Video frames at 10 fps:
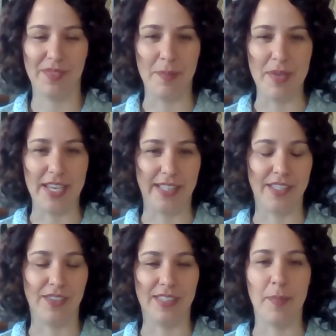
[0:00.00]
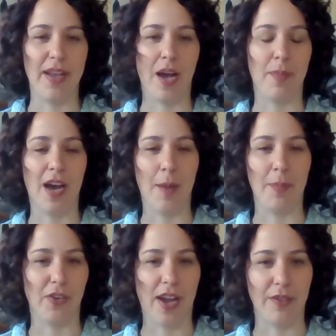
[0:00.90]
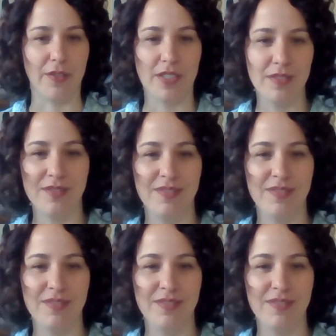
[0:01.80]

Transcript: immediately leaping up and hopping around.